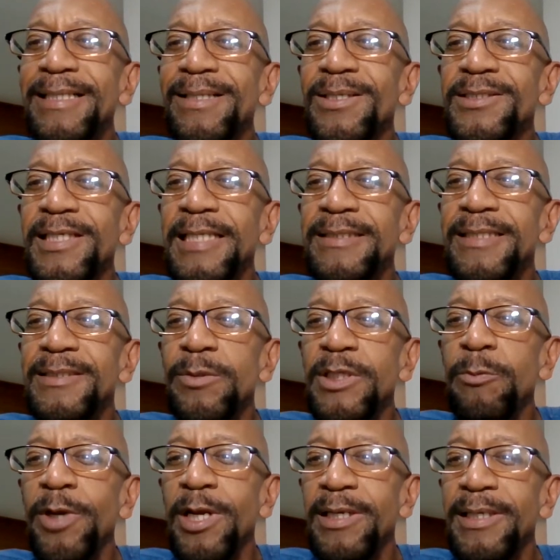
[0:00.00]
Los Lentes.
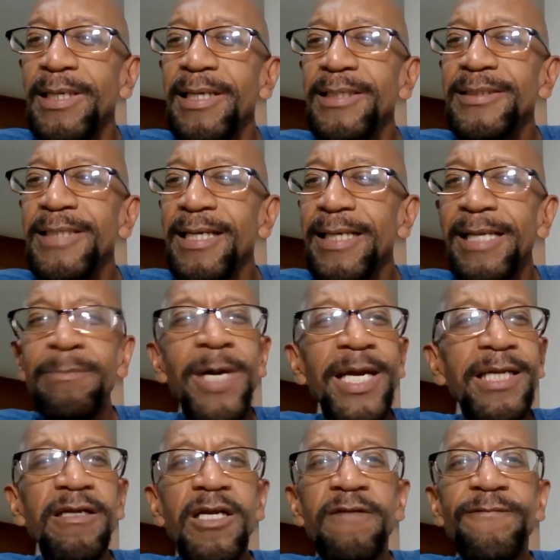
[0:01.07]
Is that
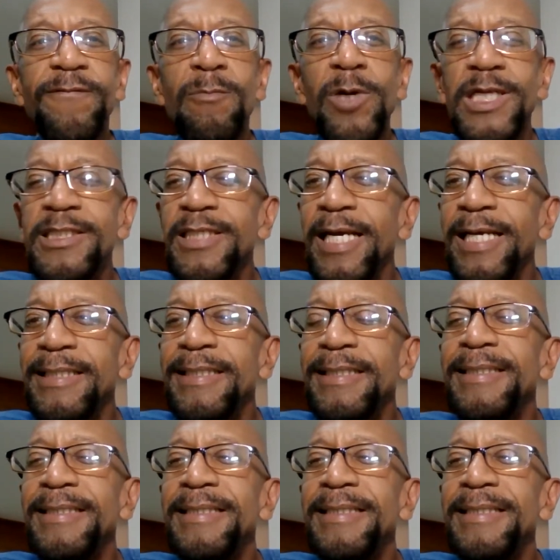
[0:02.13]
anybody can confirm what he's saying?